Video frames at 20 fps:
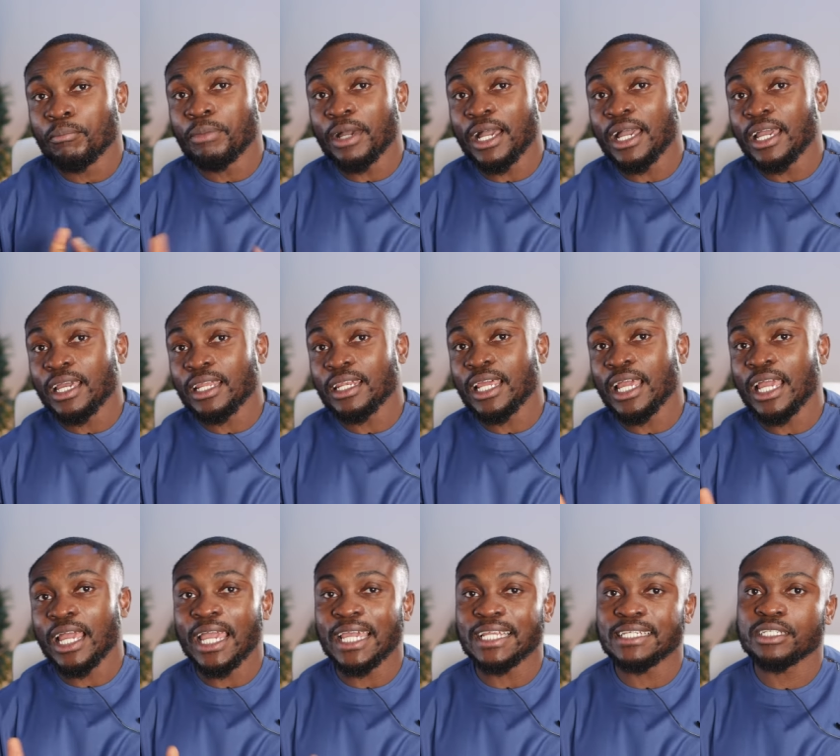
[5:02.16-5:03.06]
But
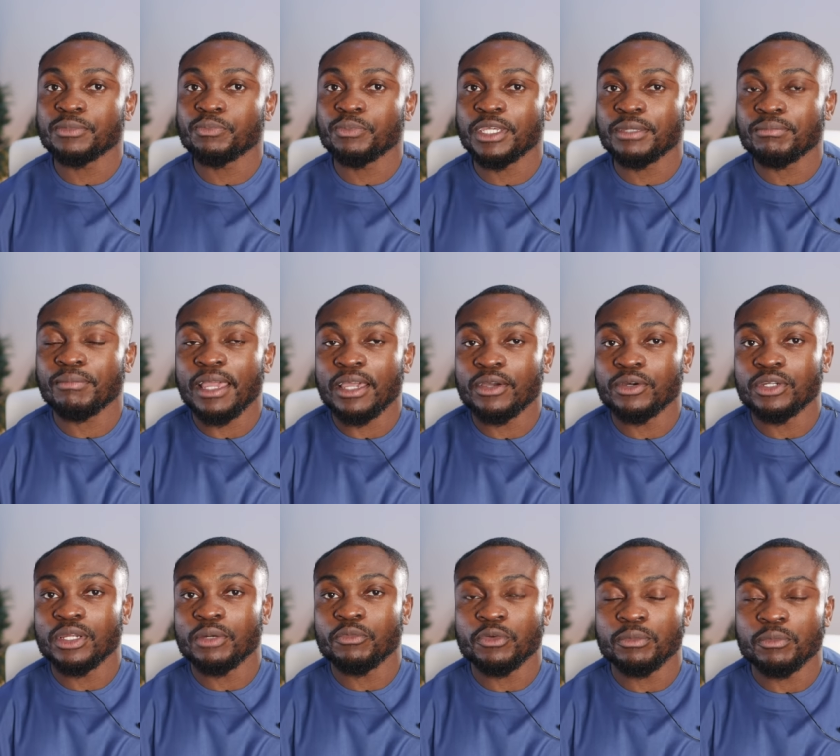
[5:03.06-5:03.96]
I did pick my
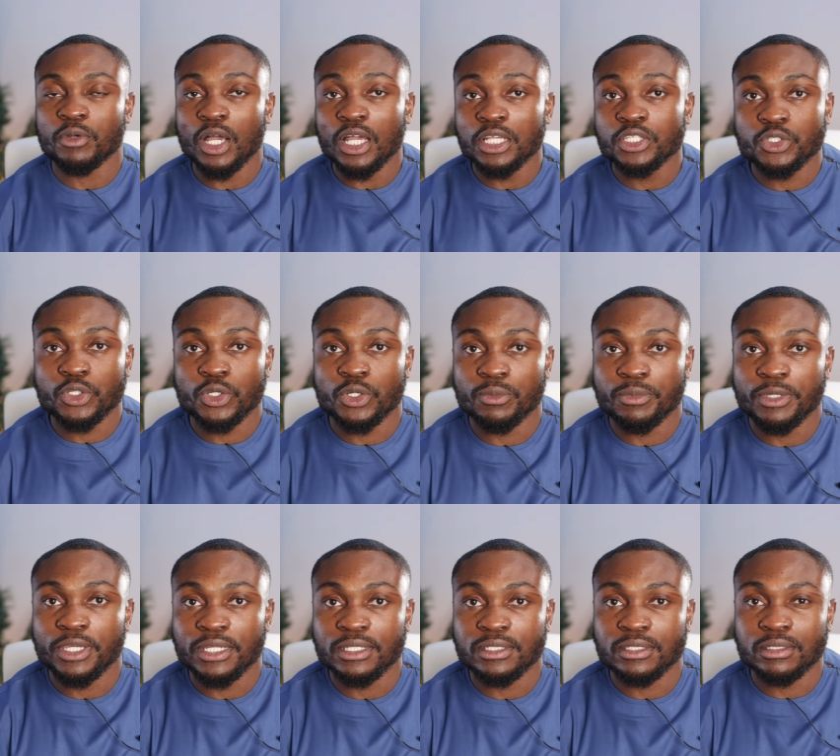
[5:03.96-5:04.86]
own up from Costco
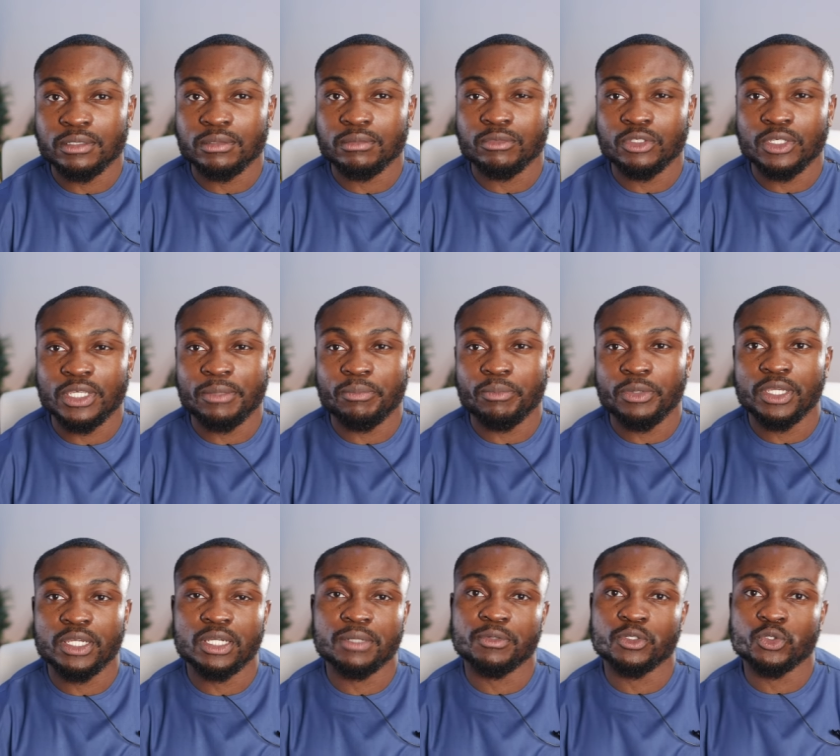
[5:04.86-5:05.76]
because you can
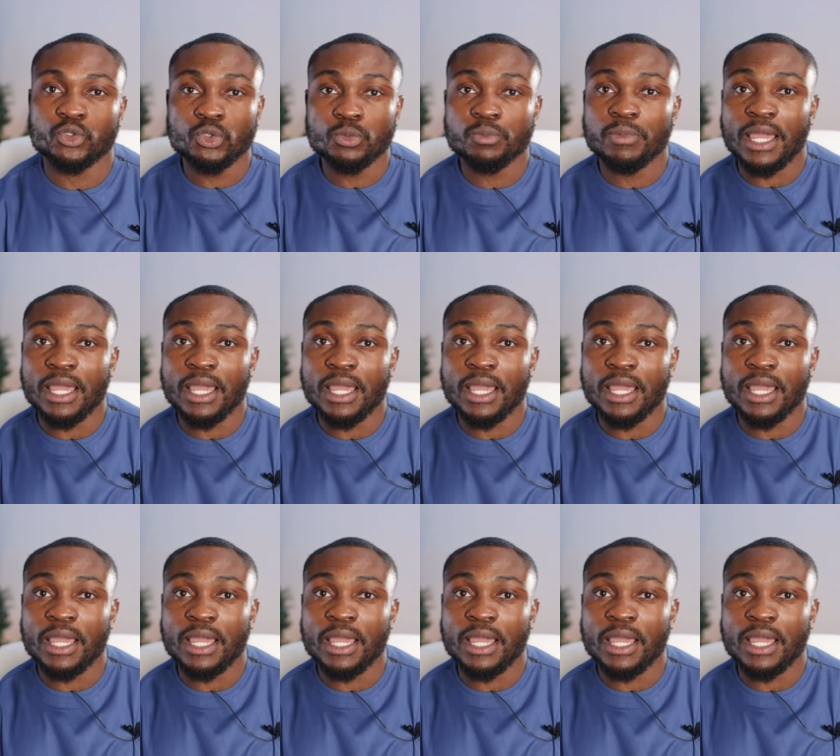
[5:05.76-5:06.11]
pick up a two